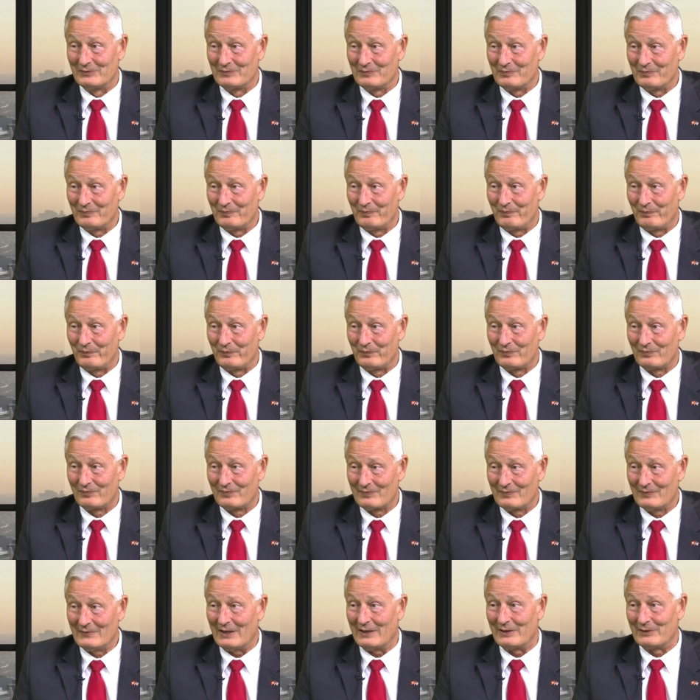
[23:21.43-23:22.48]
So
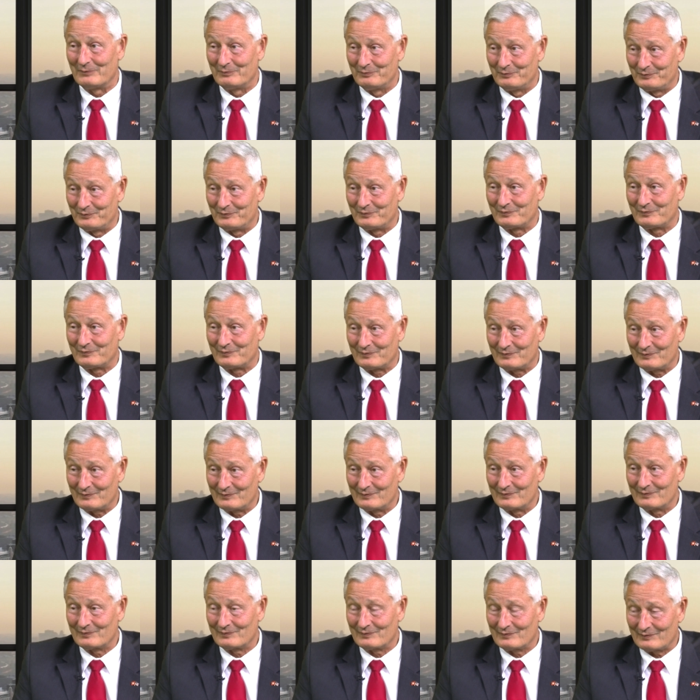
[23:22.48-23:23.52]
that's interesting.
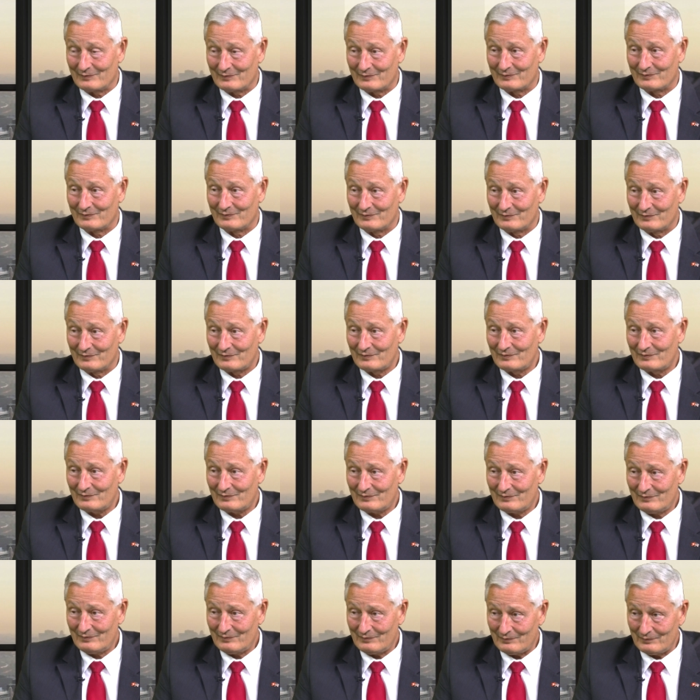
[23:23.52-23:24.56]

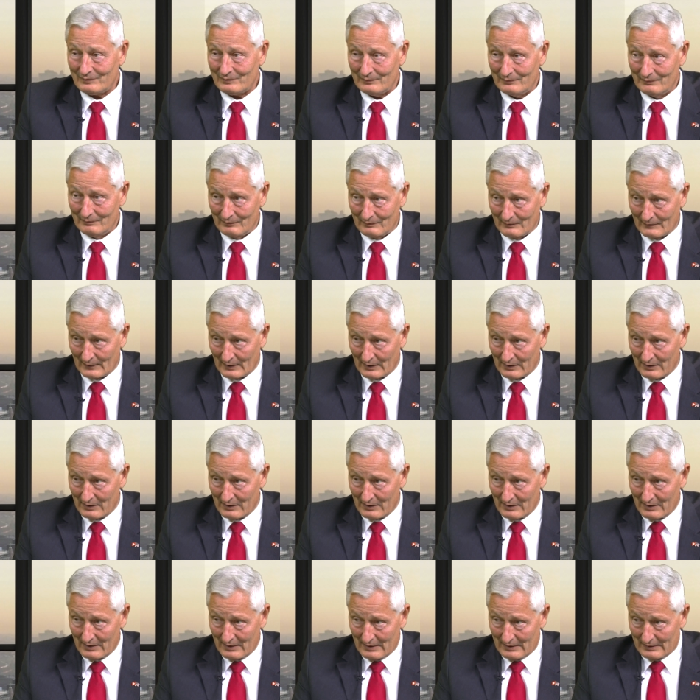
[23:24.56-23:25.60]
Going back to this, with
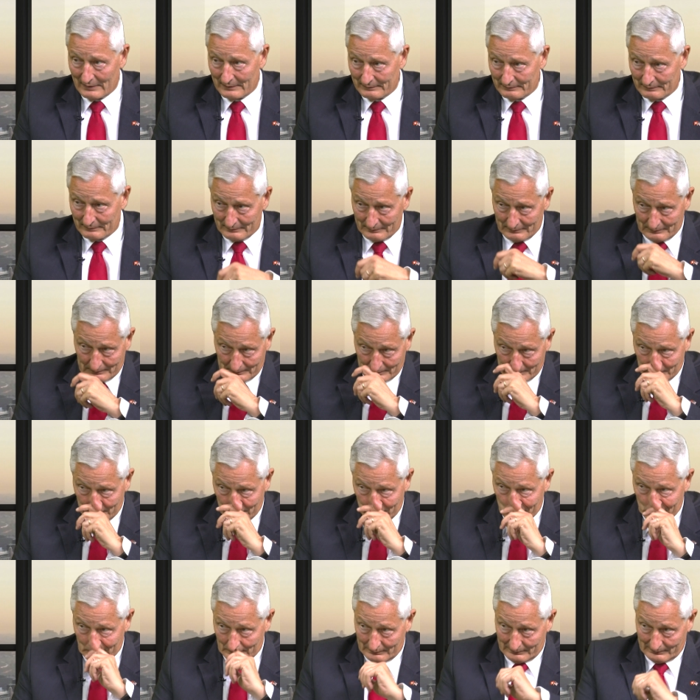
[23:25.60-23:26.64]
your, how you
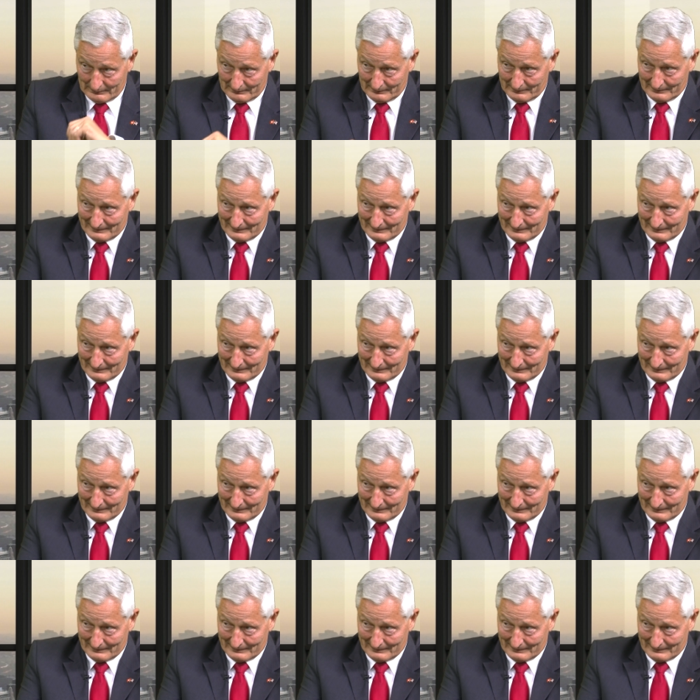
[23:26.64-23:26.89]
met your